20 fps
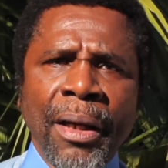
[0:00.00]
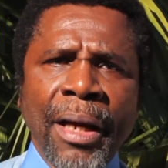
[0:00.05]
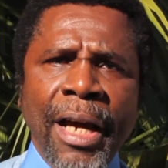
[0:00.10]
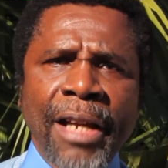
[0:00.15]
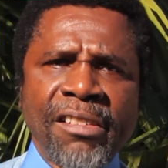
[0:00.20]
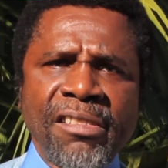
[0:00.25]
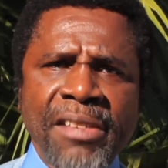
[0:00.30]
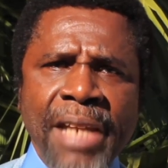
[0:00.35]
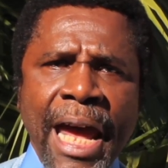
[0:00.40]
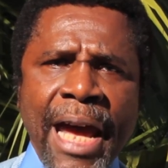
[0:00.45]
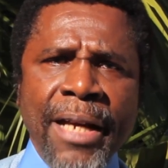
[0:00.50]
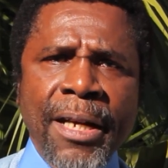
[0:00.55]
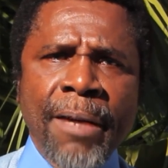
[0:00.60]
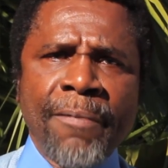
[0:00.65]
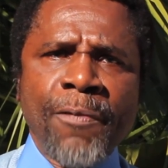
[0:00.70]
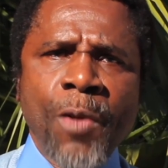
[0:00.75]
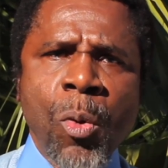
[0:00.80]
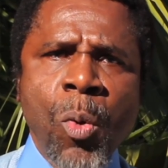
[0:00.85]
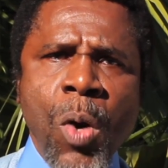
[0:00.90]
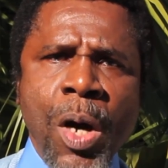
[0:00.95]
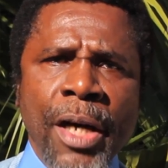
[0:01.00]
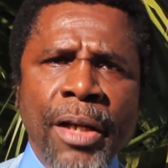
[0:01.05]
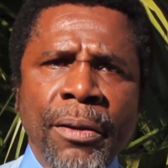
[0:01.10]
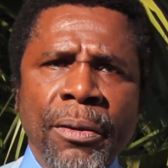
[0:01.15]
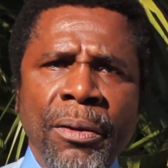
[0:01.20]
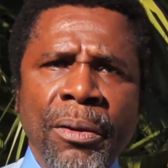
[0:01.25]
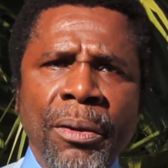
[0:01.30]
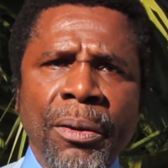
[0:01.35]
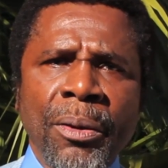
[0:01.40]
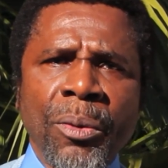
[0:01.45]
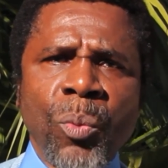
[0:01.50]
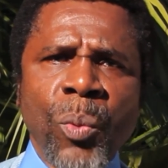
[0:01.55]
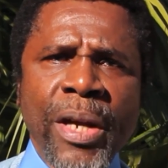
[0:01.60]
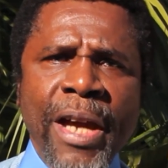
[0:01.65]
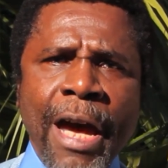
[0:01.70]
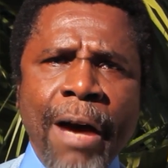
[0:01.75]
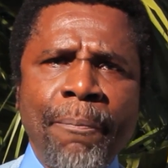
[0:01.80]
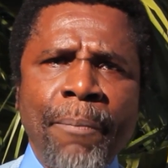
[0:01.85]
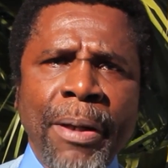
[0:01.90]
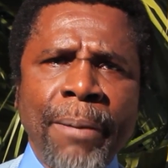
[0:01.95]
and stand up for what we
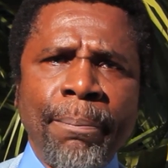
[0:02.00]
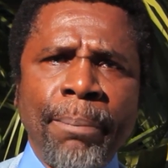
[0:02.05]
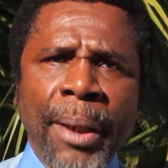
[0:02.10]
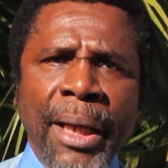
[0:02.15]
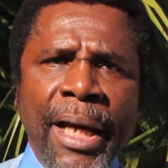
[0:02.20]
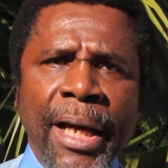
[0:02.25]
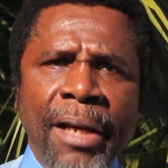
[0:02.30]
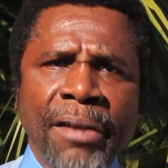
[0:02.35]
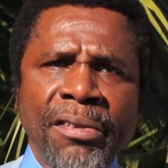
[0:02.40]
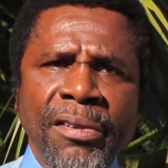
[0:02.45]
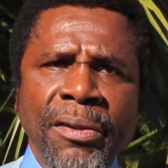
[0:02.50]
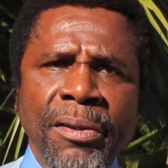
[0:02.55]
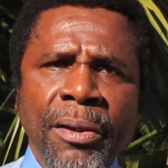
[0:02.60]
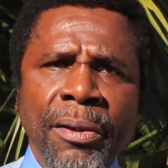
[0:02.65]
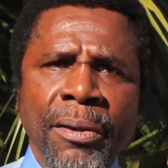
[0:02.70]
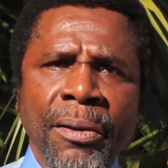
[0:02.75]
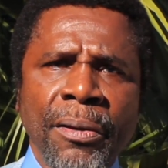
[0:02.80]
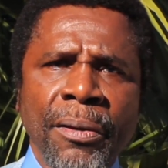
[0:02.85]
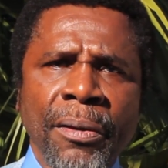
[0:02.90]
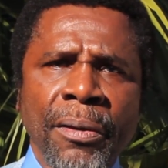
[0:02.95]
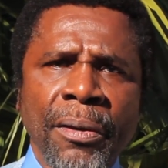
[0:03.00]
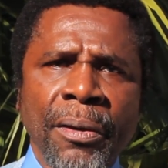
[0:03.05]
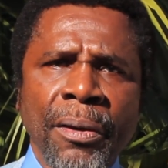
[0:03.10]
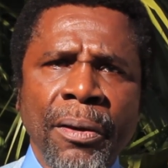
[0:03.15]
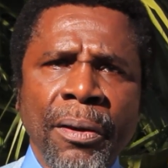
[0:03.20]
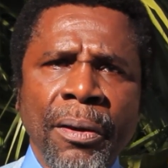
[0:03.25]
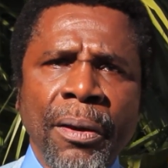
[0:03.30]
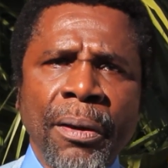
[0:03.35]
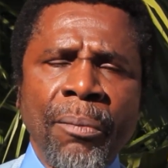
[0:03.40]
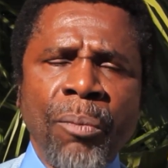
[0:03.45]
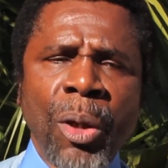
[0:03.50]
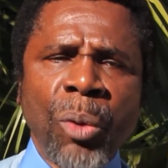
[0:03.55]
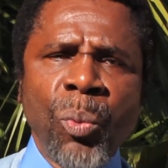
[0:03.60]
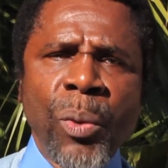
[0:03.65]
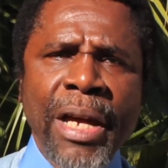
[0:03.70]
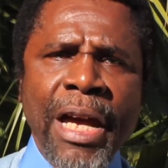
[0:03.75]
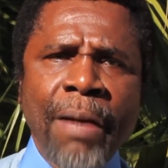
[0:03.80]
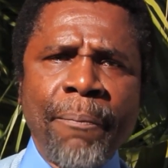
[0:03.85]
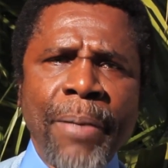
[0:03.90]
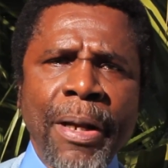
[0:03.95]
have been blessed, what
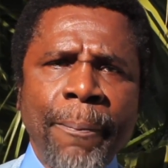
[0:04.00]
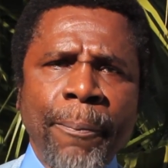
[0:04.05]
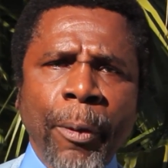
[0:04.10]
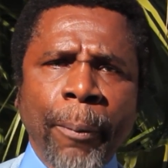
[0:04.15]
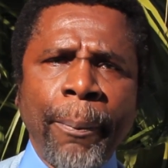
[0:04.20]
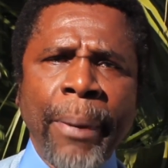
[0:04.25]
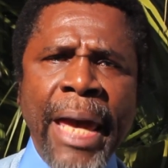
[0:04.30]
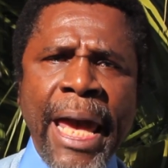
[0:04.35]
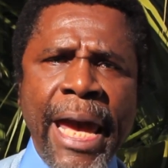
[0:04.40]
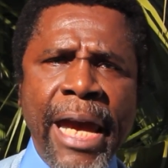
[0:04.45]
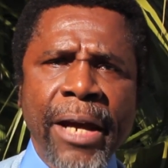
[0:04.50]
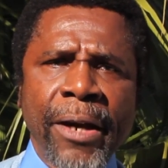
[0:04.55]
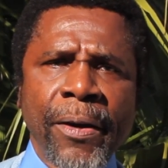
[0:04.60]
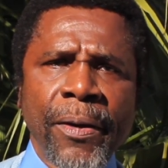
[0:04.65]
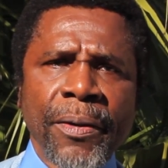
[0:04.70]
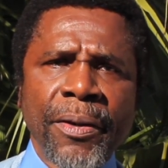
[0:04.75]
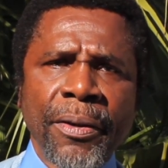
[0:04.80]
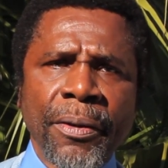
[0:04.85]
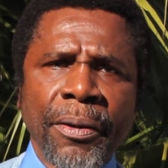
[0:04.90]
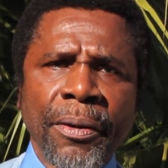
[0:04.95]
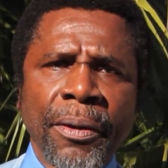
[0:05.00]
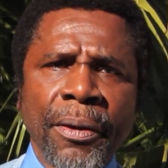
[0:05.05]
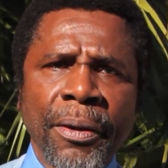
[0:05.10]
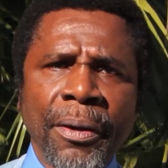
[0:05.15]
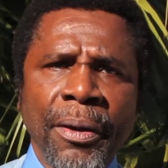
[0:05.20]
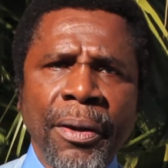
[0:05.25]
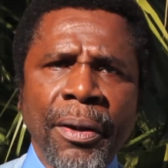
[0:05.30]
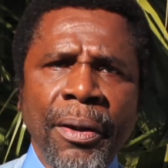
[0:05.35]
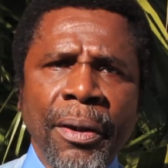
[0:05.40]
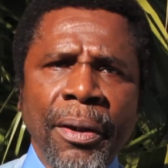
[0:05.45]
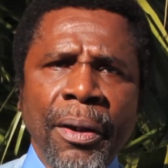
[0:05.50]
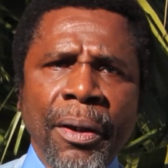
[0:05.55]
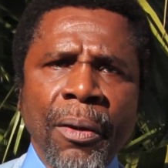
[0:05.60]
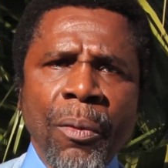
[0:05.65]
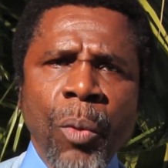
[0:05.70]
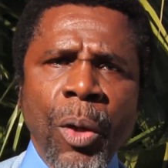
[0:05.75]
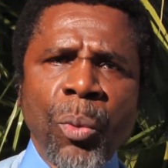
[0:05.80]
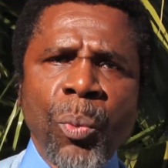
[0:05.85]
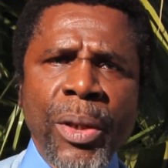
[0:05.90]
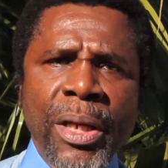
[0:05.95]
we have been prepared,
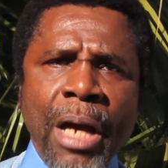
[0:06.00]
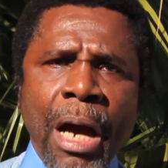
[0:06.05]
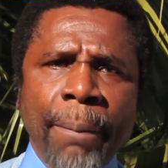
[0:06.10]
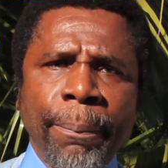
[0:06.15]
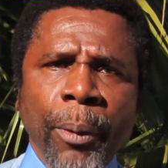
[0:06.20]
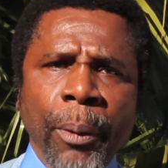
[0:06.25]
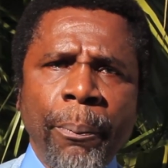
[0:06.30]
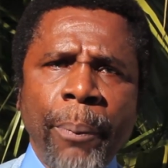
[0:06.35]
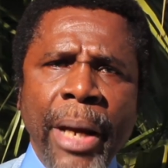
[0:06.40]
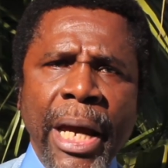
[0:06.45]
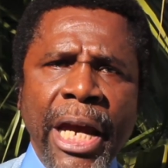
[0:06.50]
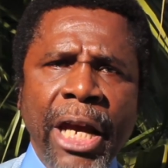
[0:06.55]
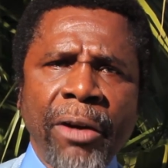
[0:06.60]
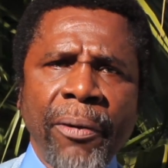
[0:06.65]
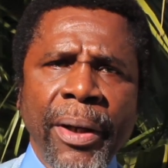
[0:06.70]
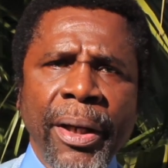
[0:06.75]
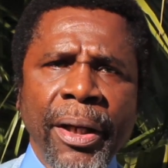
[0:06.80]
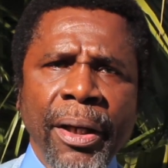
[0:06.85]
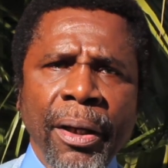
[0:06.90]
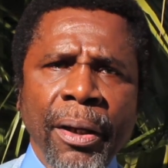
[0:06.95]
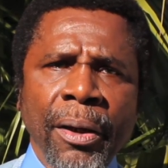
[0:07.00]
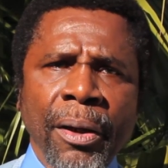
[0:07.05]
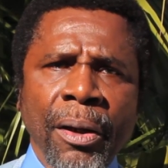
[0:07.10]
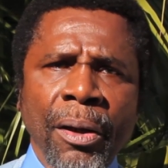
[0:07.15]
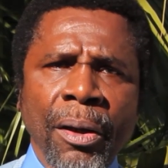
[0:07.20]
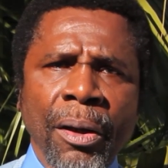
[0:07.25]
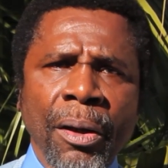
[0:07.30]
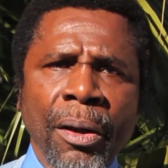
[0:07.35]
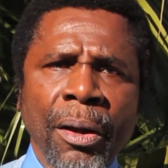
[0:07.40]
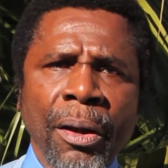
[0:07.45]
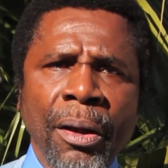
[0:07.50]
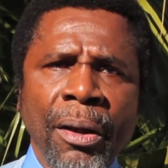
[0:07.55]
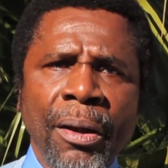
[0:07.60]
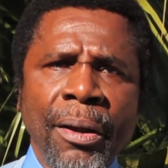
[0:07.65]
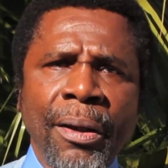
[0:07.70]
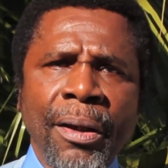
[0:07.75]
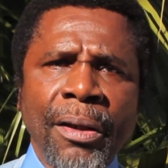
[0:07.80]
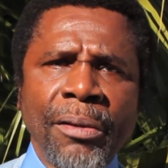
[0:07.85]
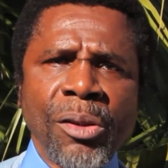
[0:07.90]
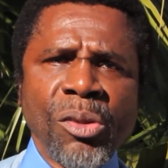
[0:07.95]
what we are preparing
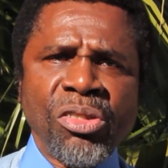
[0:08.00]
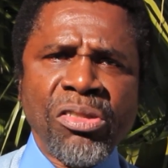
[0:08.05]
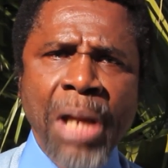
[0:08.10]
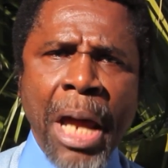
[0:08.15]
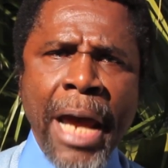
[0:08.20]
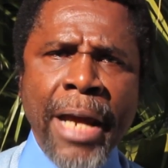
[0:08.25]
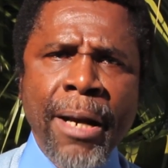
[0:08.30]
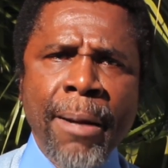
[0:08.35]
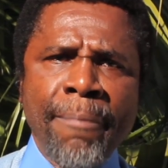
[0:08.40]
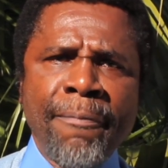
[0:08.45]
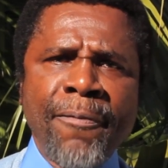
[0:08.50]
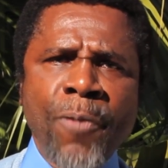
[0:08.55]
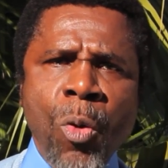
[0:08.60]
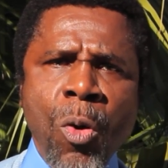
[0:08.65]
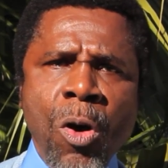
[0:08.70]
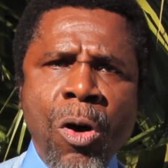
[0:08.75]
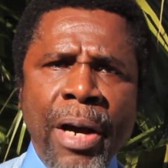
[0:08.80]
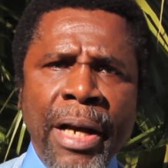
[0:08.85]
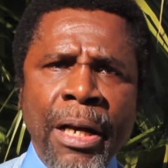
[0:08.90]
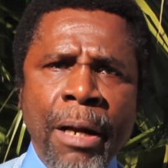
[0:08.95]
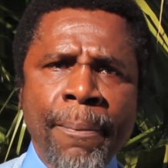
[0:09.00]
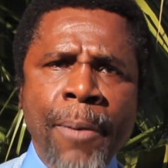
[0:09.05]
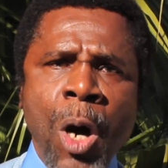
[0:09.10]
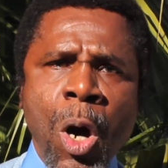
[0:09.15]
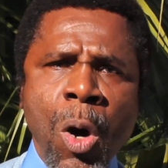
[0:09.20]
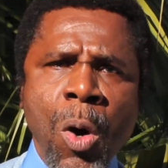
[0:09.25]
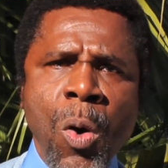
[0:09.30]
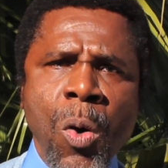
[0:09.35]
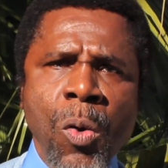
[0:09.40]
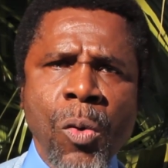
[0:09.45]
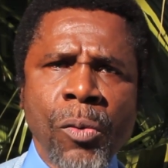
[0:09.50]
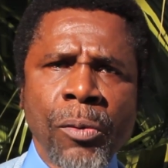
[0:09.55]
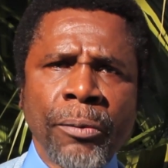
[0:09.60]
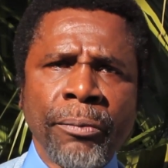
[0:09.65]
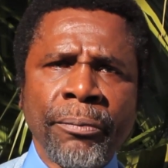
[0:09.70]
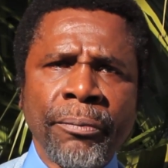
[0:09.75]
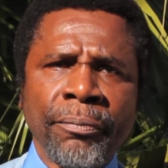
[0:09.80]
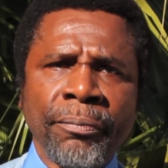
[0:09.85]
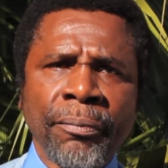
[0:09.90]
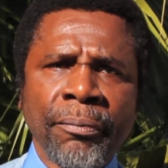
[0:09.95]
to stand up for and uphold
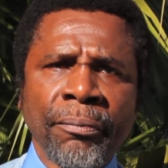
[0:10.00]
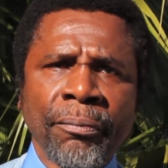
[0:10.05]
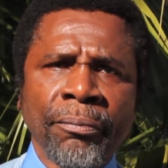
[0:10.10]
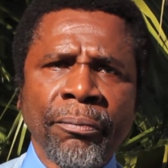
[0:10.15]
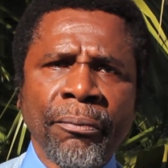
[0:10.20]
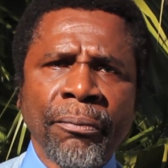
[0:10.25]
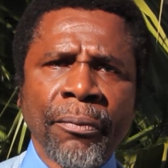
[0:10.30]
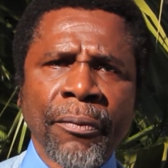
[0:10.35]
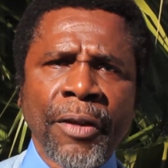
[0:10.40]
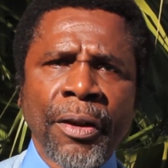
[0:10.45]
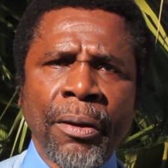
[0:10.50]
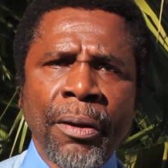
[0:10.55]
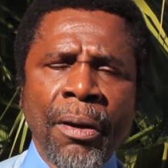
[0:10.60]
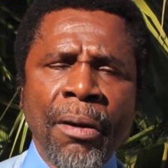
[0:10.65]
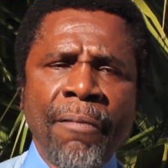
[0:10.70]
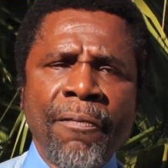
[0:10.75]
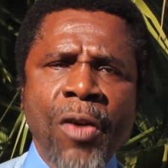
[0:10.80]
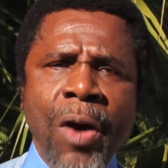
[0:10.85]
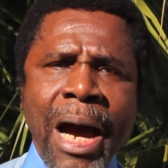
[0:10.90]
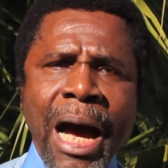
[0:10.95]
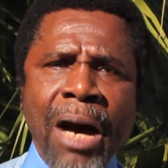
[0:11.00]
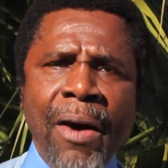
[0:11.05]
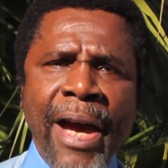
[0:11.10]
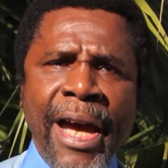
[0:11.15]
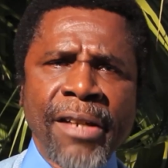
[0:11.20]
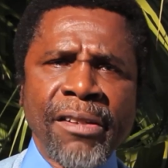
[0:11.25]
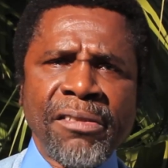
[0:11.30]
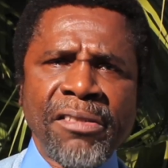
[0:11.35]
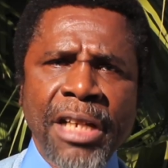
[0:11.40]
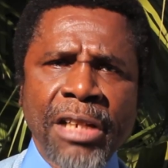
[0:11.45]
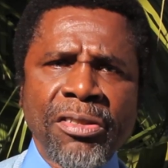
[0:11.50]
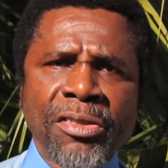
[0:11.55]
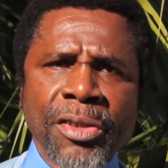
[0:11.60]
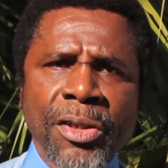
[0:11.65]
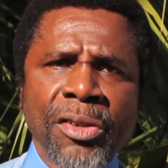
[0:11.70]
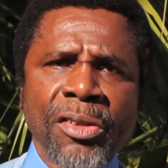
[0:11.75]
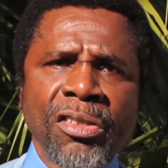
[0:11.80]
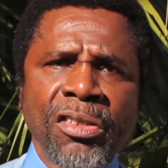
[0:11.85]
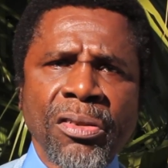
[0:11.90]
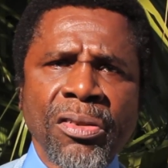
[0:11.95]
for our
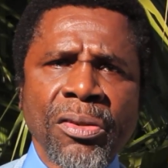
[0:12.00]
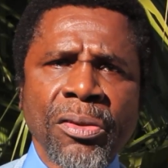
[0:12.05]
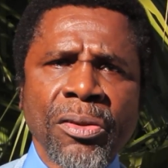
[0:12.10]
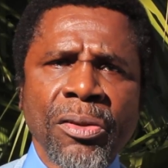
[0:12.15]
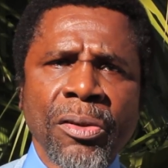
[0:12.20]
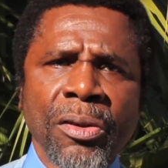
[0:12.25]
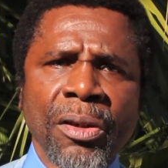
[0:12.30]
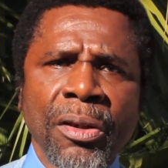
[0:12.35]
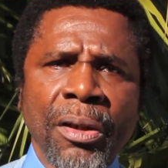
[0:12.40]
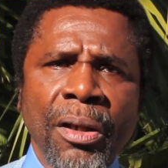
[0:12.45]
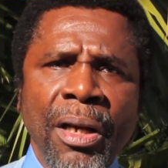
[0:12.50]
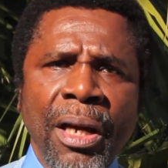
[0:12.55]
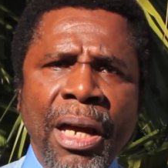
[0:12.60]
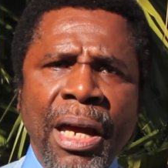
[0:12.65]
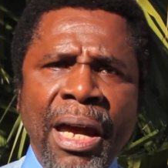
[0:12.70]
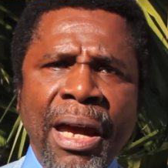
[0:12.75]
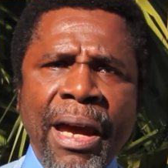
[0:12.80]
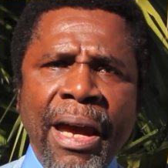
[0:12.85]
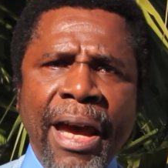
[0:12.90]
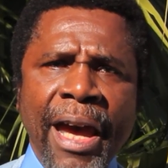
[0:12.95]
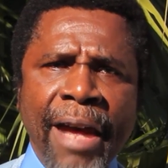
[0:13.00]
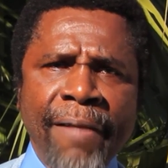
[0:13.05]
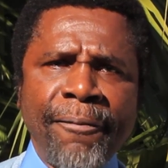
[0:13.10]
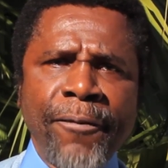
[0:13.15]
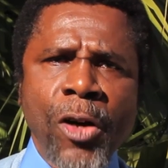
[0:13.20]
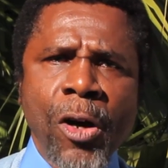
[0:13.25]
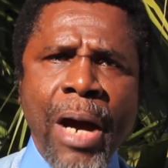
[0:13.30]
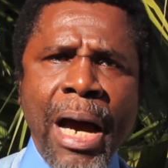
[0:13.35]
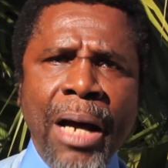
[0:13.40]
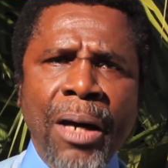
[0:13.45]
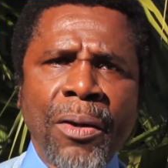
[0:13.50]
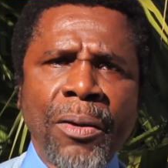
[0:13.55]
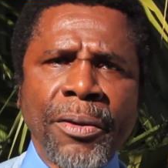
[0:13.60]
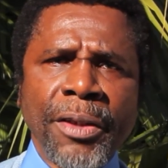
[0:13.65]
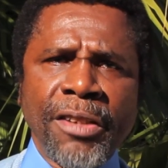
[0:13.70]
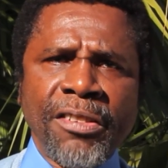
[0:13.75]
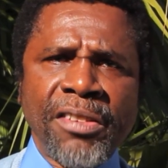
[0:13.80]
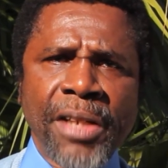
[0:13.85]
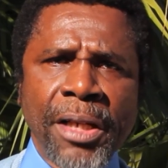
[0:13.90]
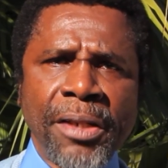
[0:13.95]
ancestors and for our
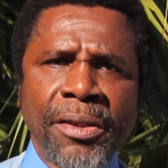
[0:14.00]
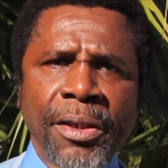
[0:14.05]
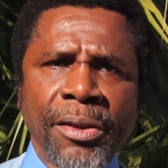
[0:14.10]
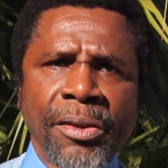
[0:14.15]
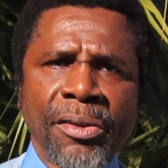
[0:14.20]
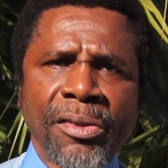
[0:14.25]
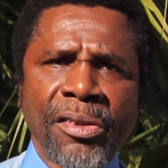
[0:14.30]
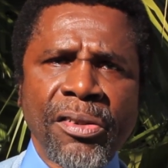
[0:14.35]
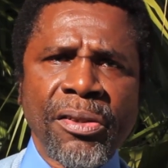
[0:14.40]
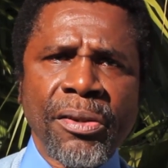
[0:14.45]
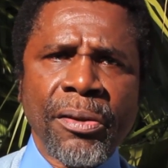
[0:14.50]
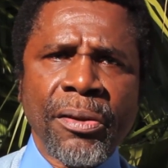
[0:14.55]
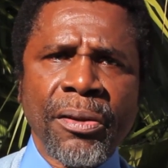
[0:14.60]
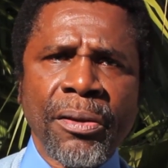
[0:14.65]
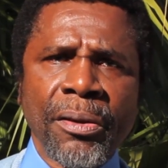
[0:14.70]
descendants.